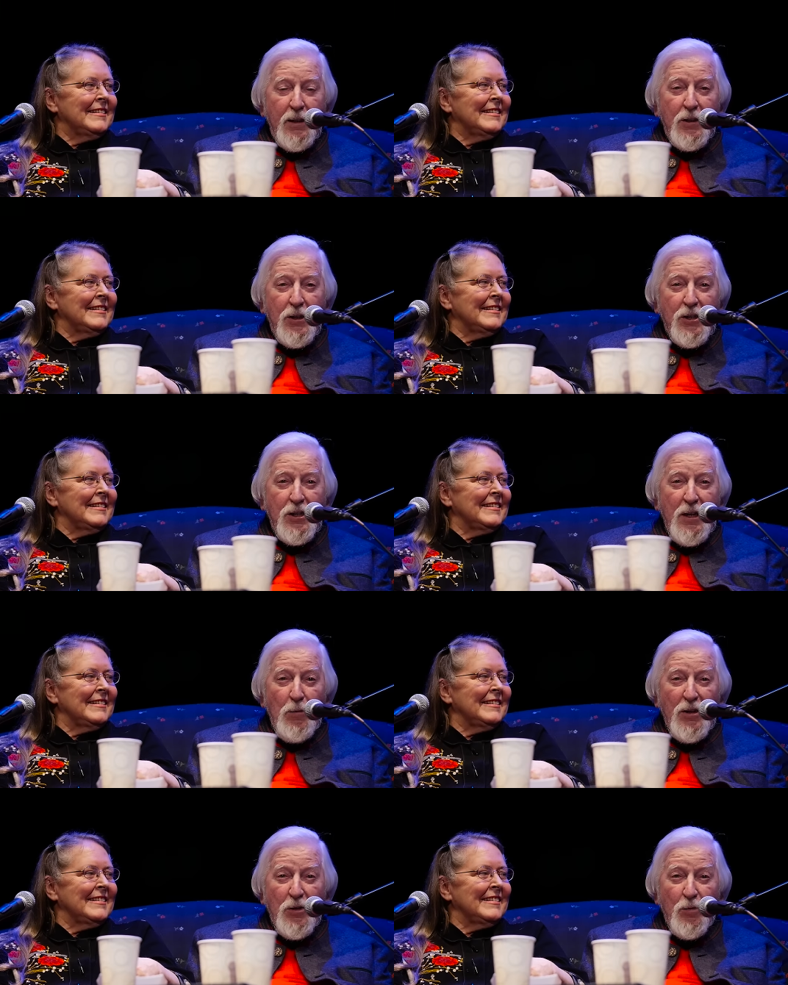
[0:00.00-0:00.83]
Speaker 1: Do you see
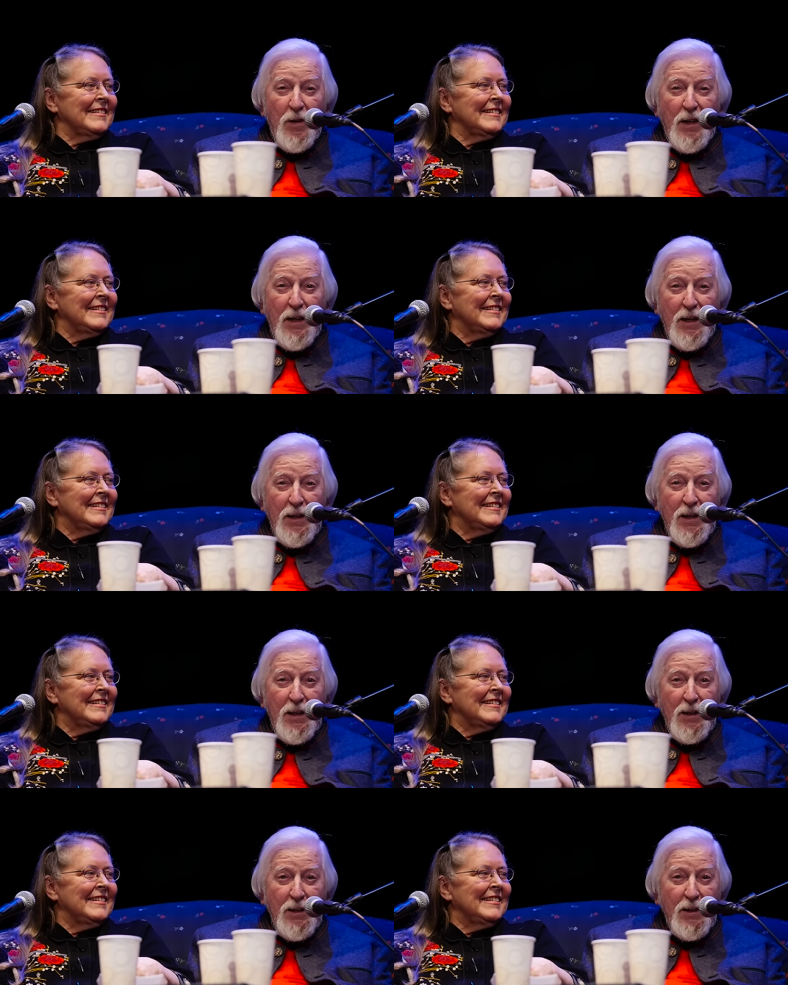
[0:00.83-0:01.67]
what's really in
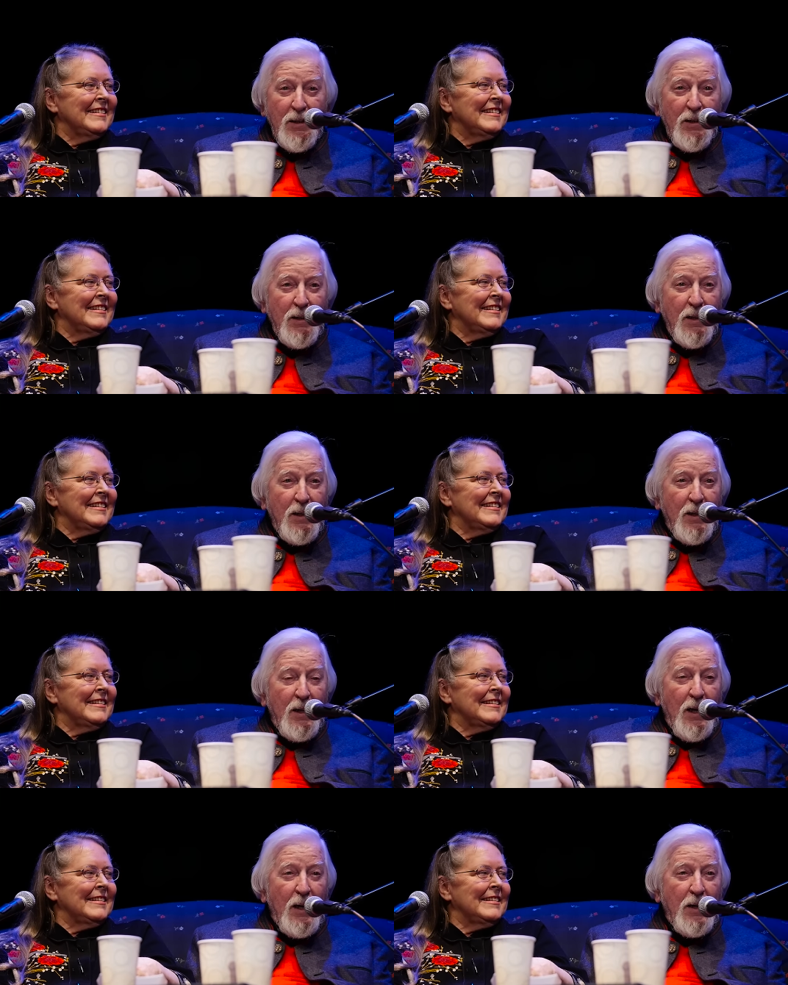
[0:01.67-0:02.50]
there?
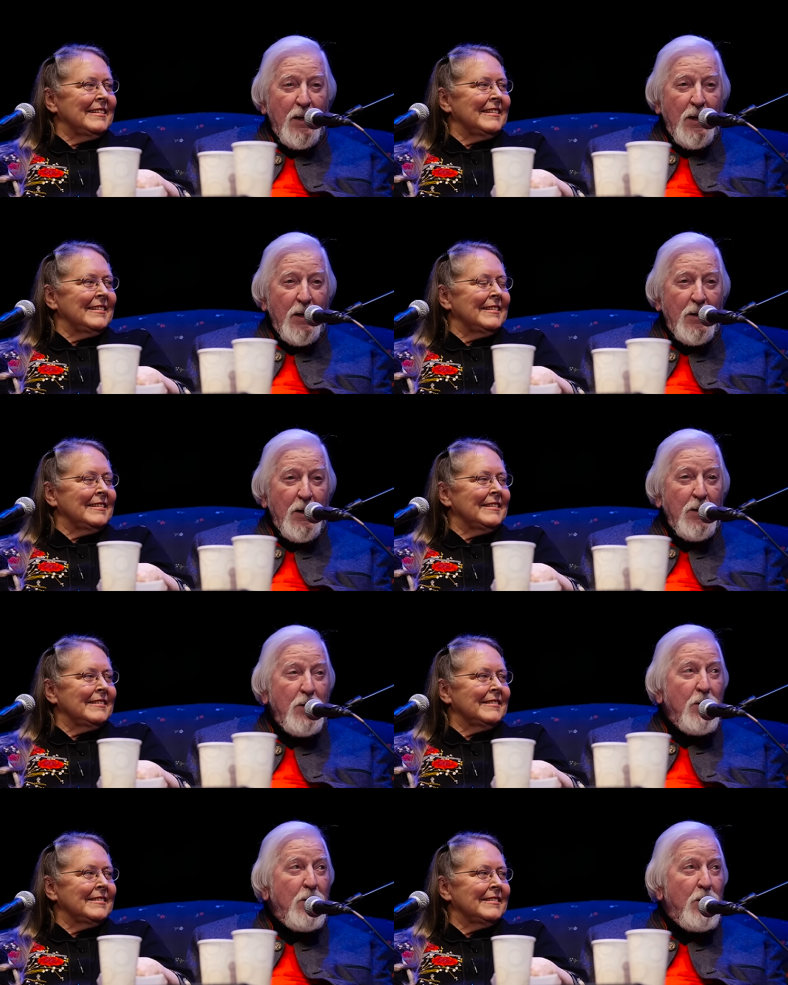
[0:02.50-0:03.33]
and and
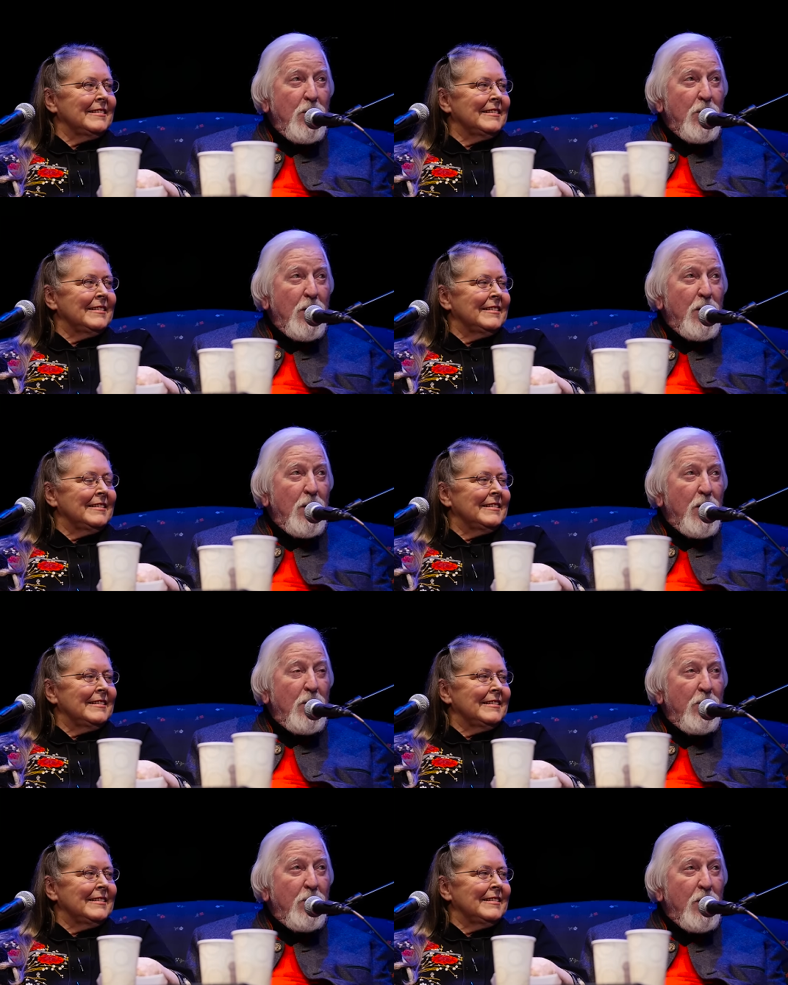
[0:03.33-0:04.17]
then you can
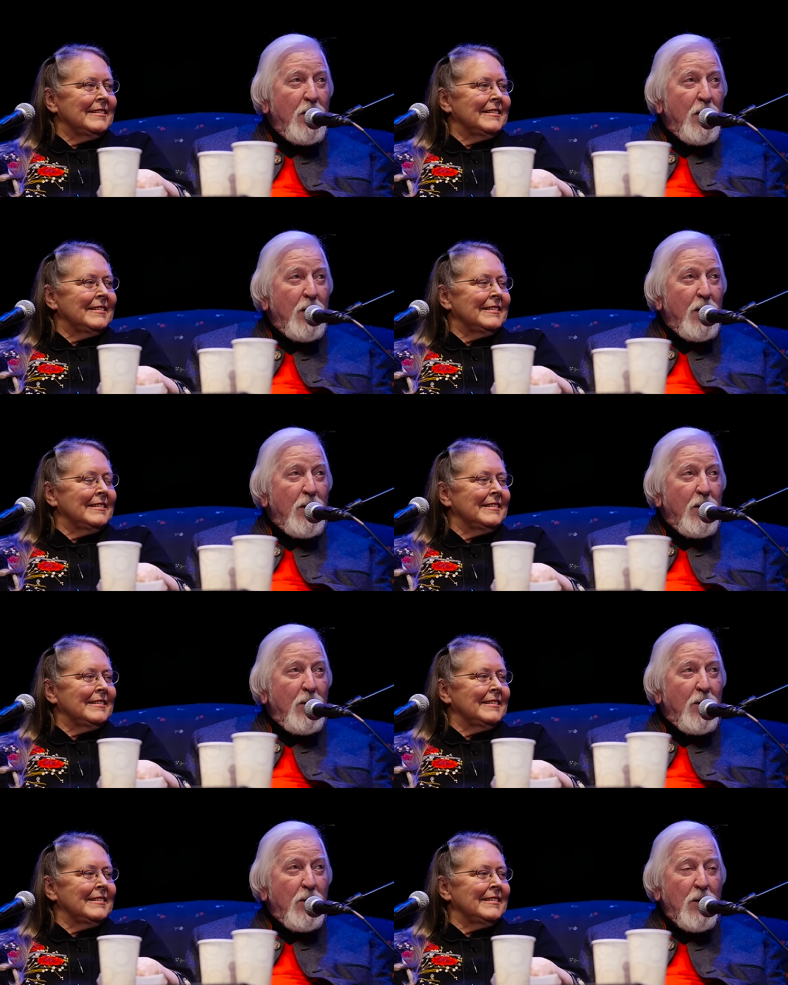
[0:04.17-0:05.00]
uh,
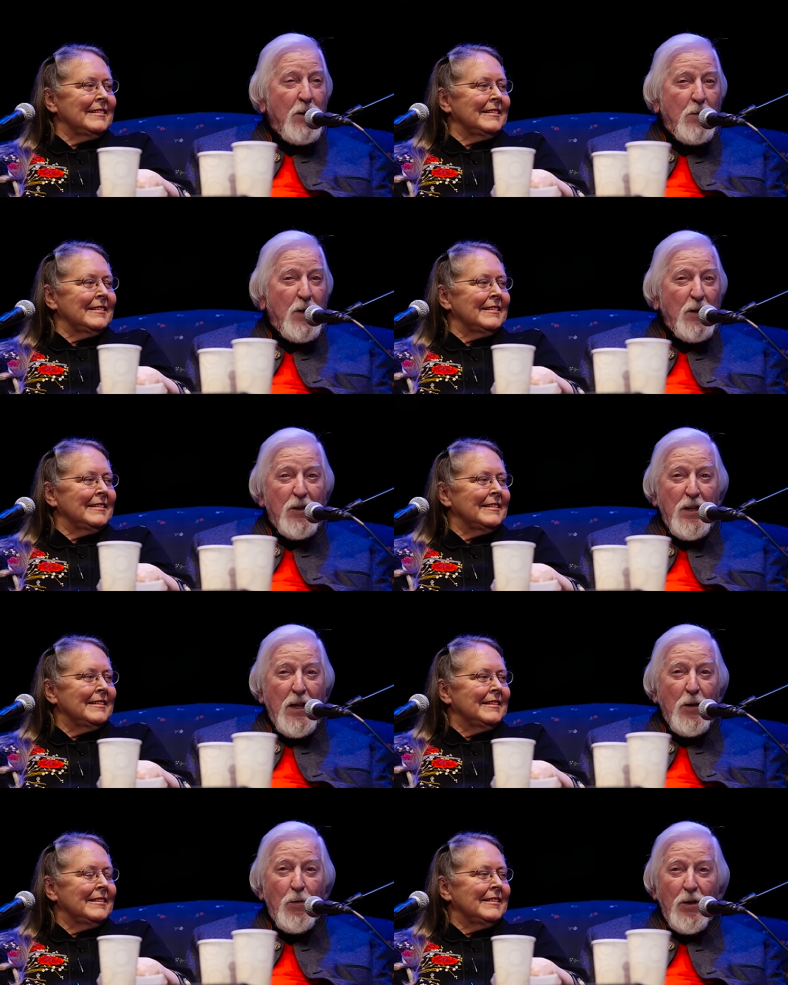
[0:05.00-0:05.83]
just
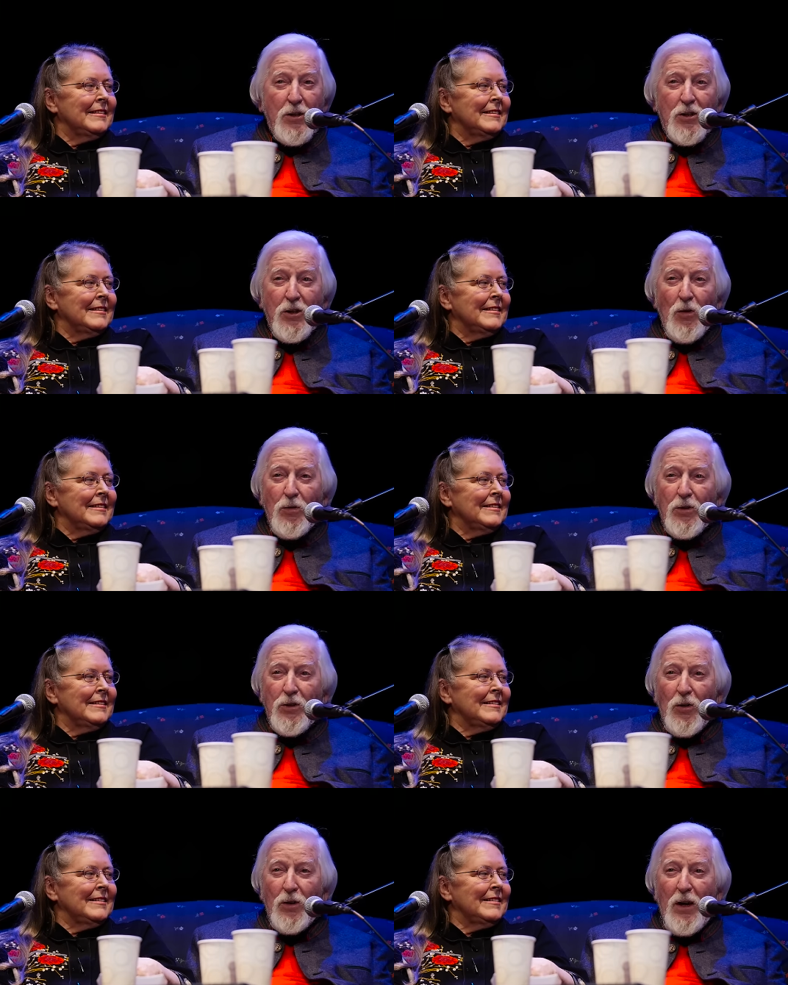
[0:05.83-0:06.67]
in other words,
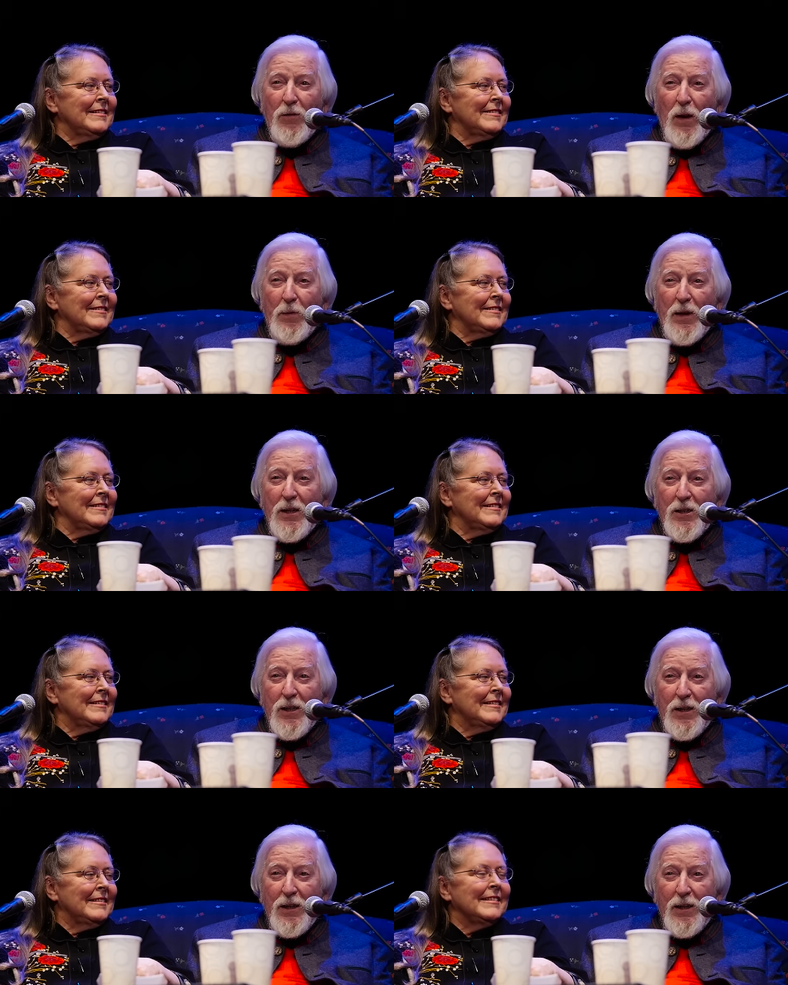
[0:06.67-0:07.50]
don't don't give up
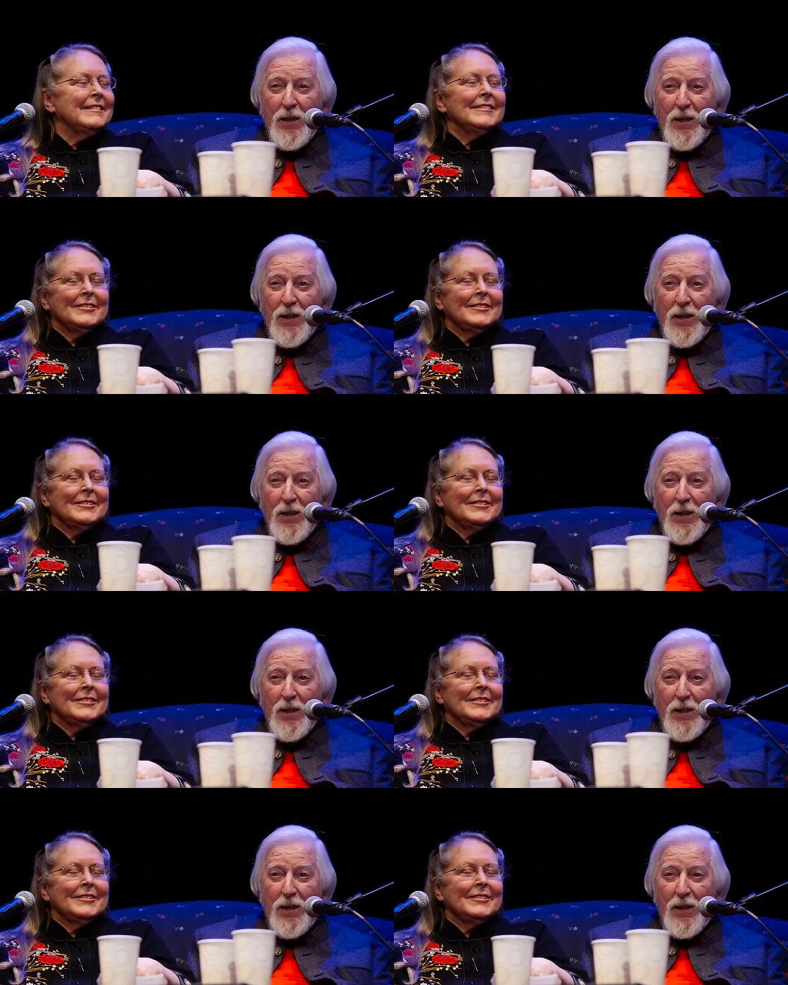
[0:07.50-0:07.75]
easily.